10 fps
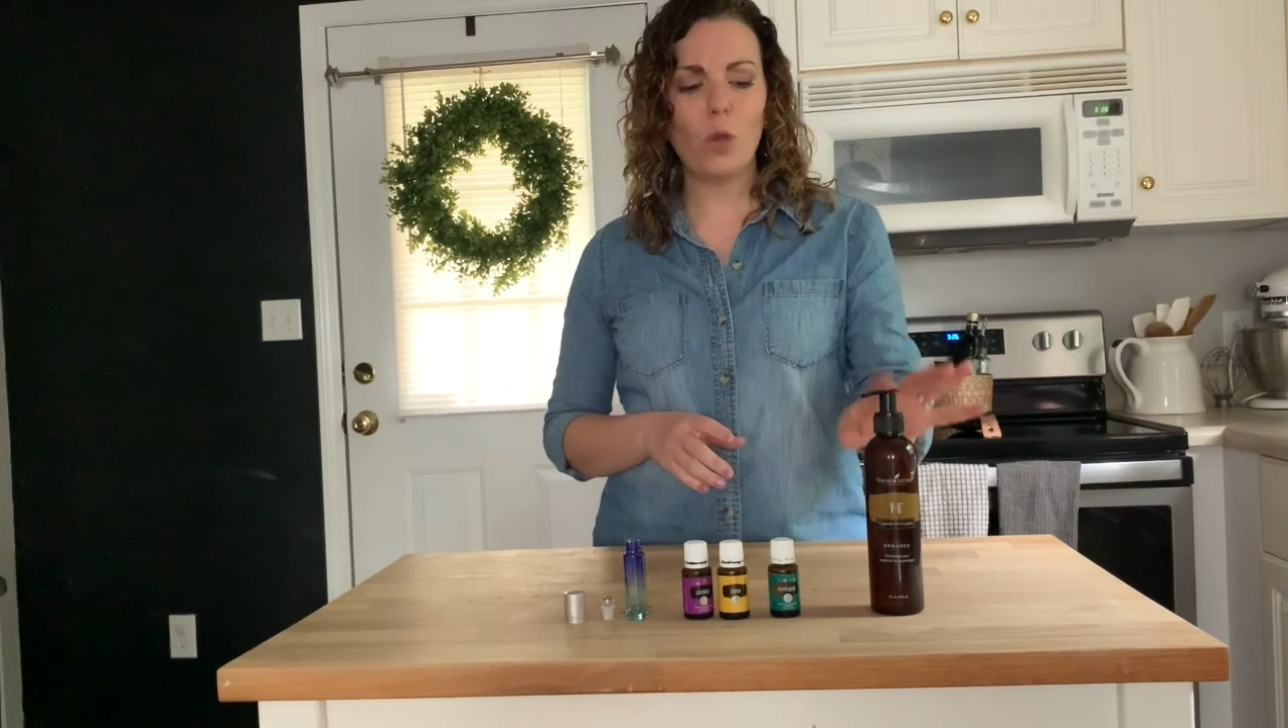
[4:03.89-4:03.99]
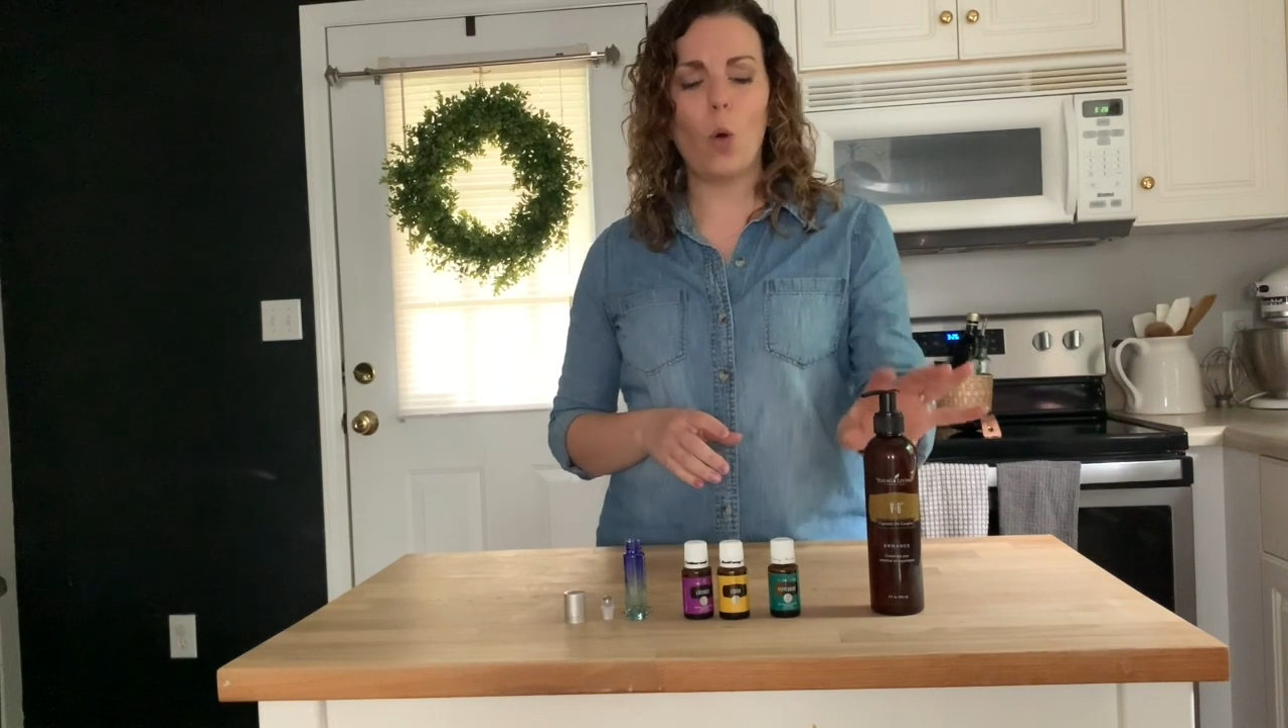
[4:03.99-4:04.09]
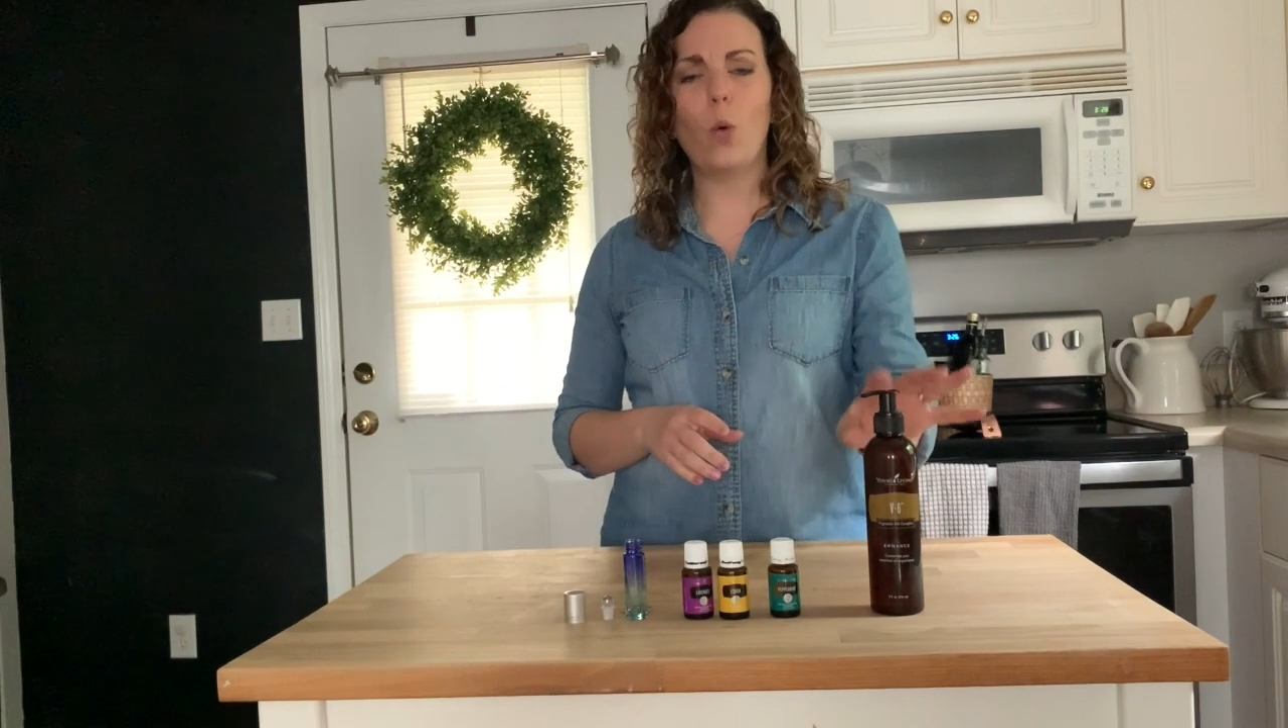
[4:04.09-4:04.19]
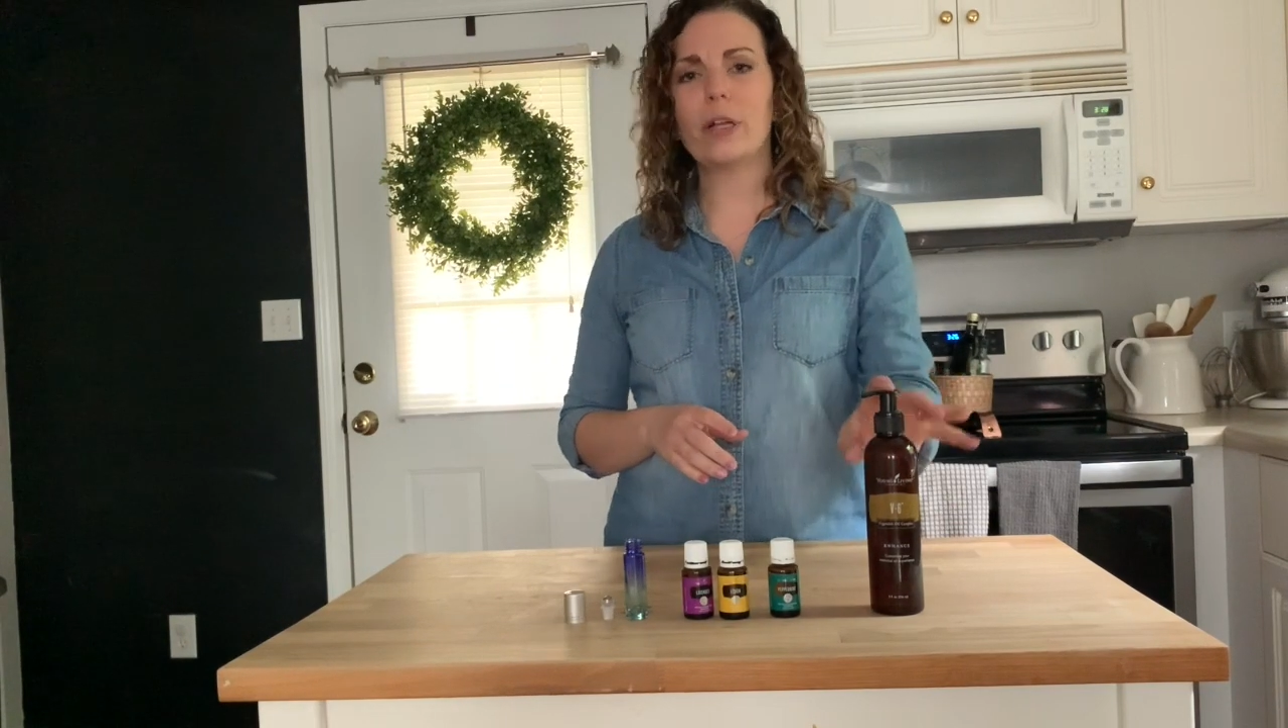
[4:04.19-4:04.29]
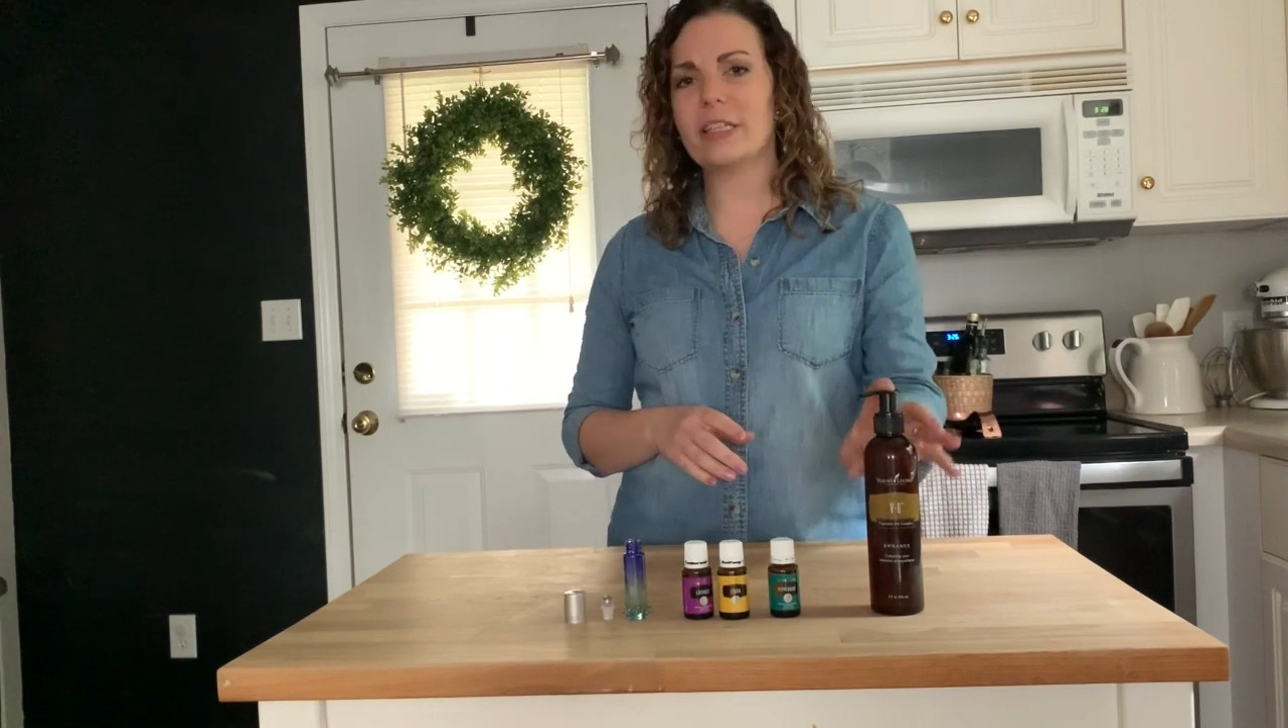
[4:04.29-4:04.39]

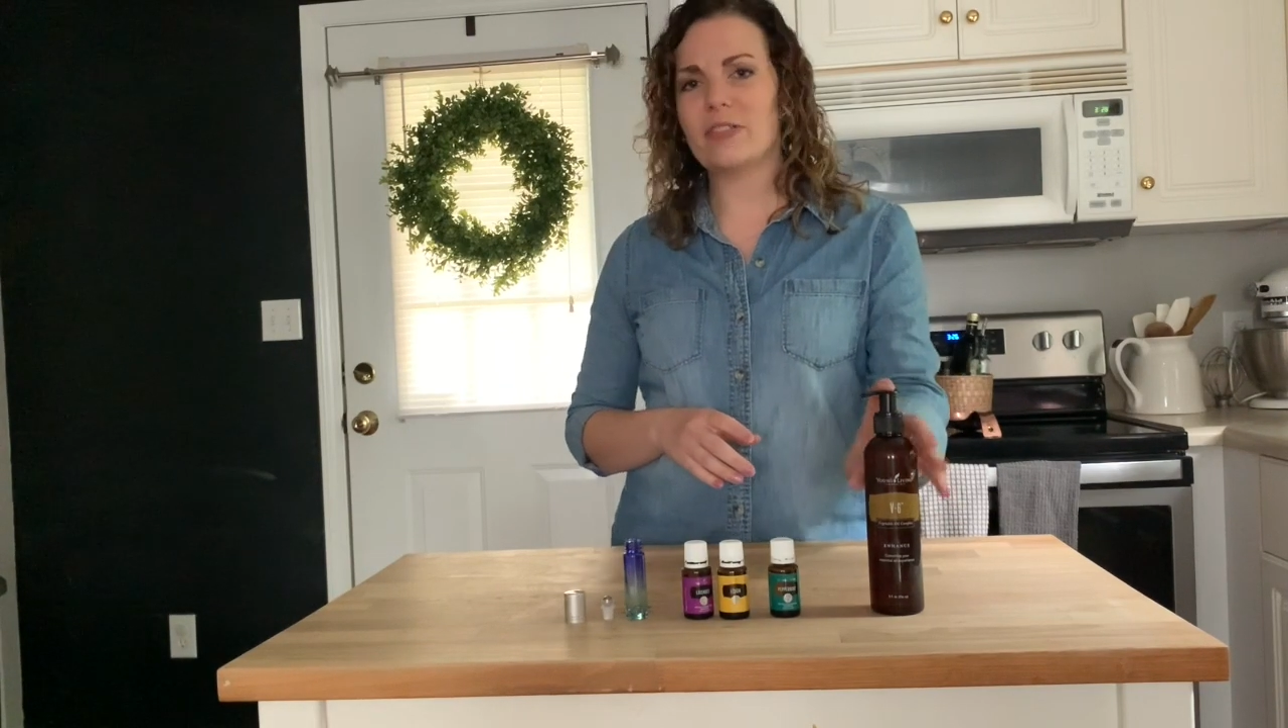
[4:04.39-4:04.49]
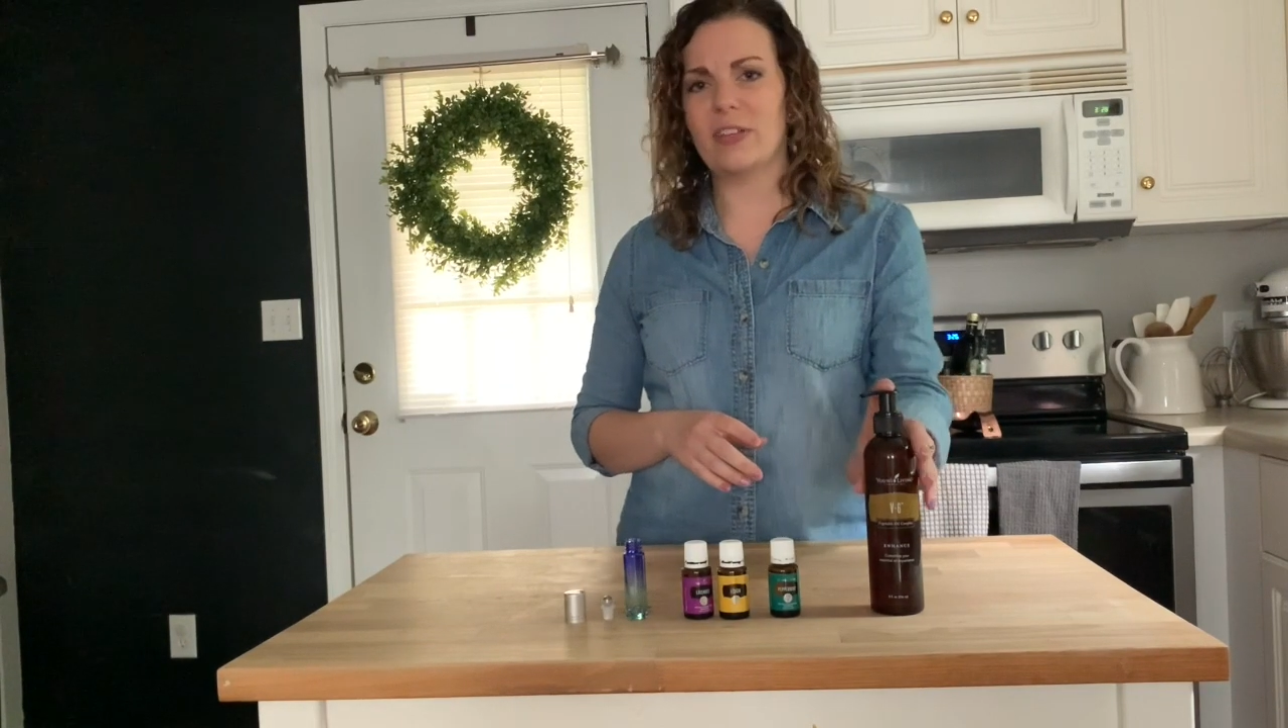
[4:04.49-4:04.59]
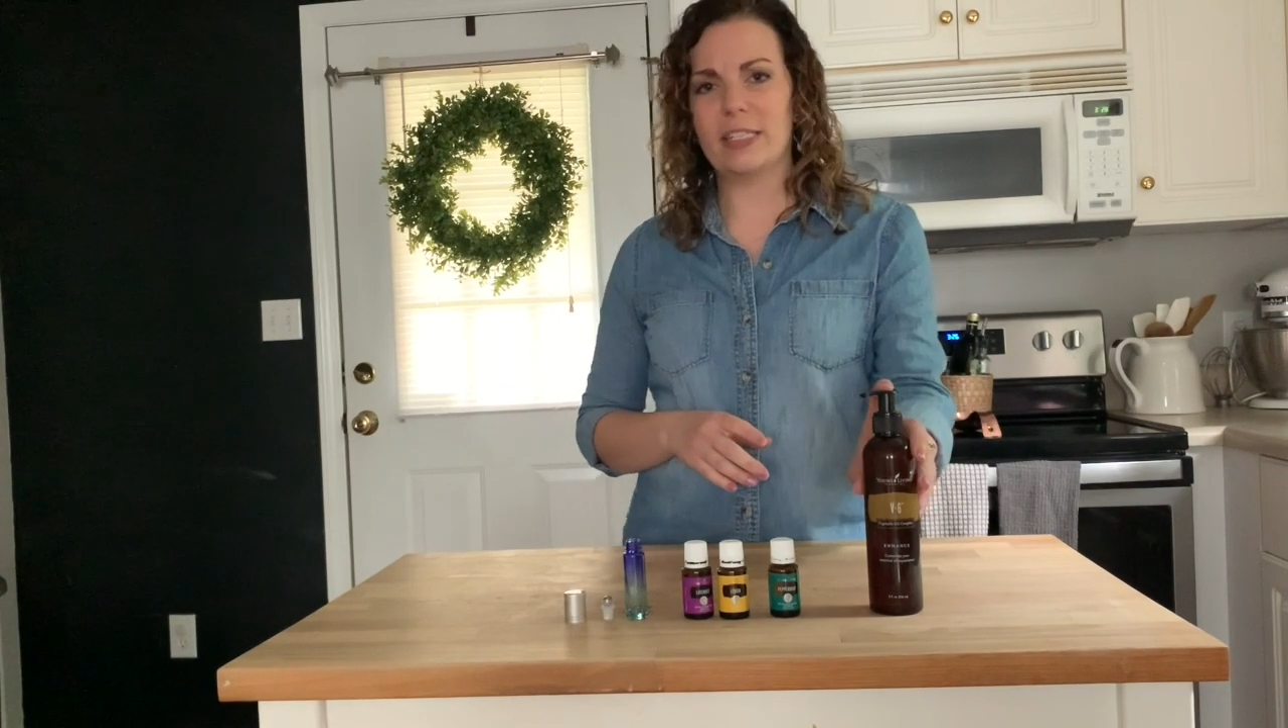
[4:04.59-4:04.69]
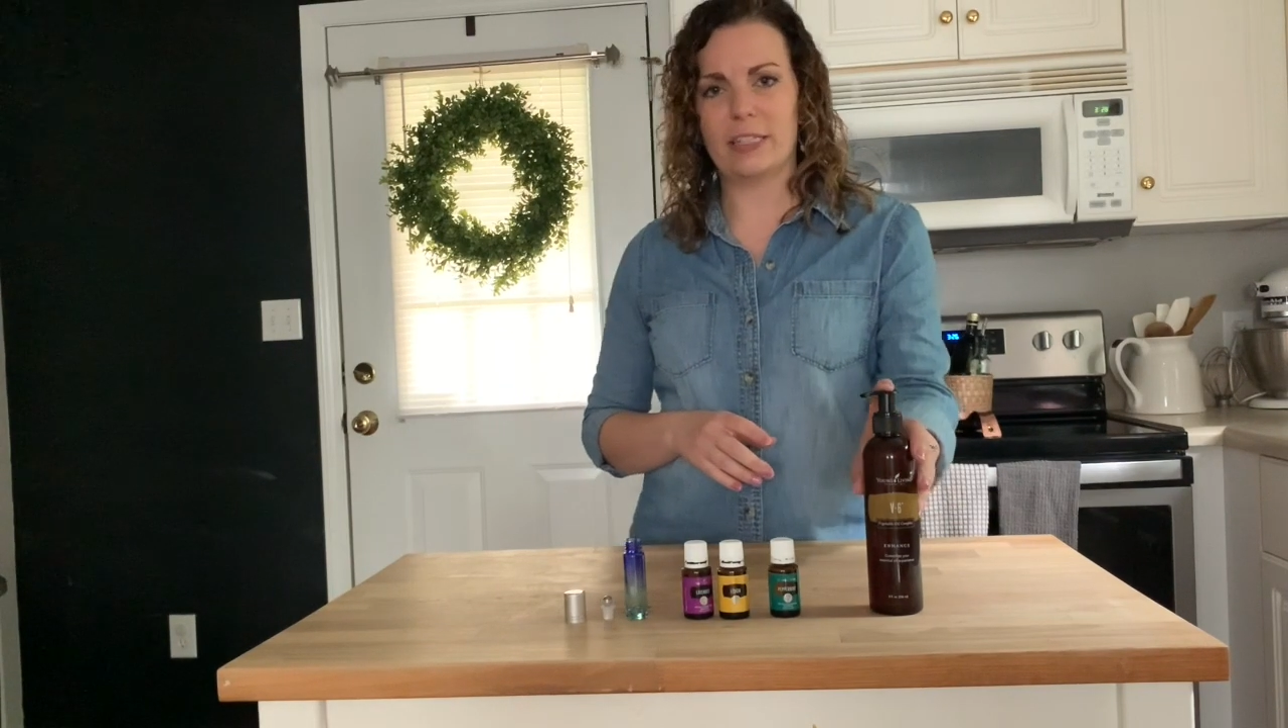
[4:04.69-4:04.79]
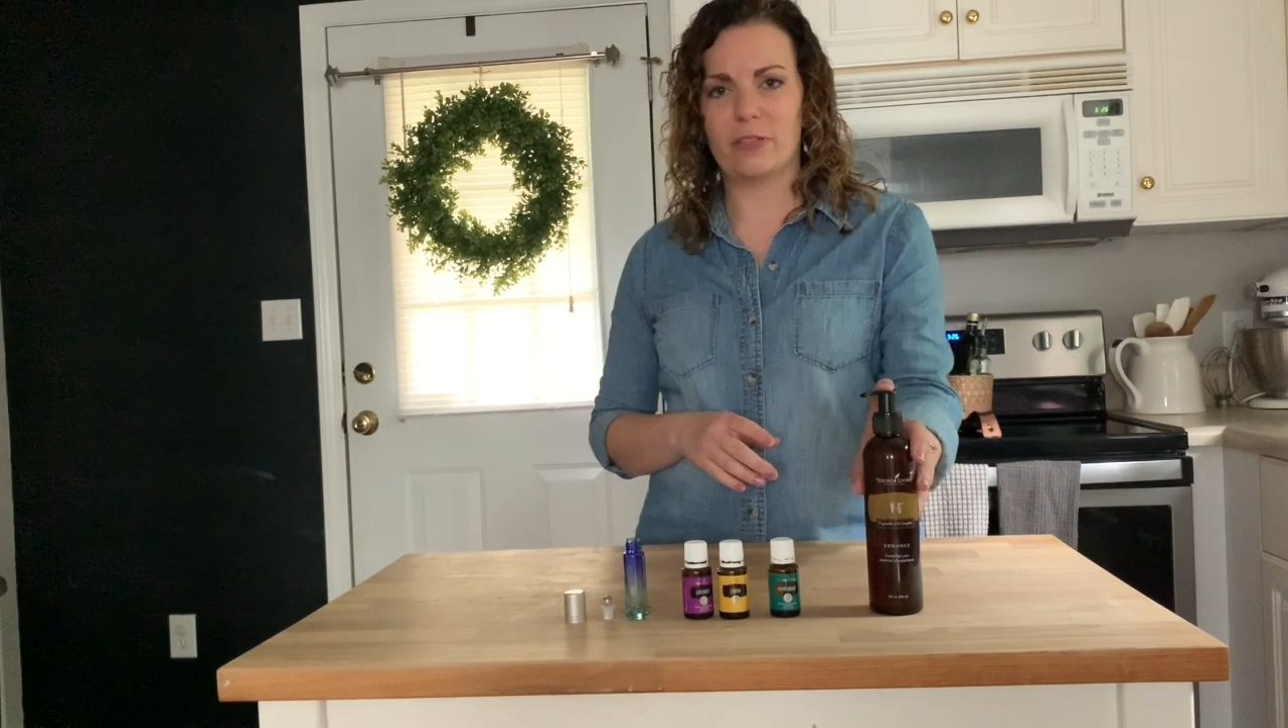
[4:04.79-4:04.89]
Or this
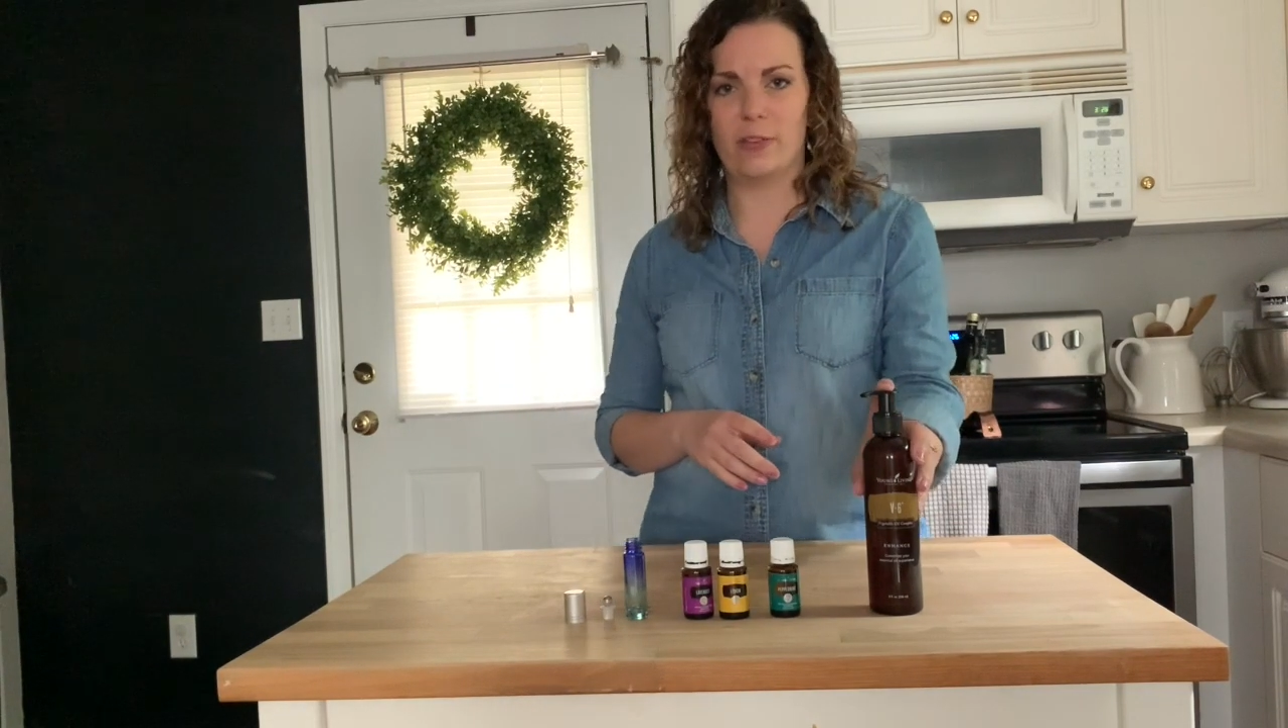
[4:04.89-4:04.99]
V6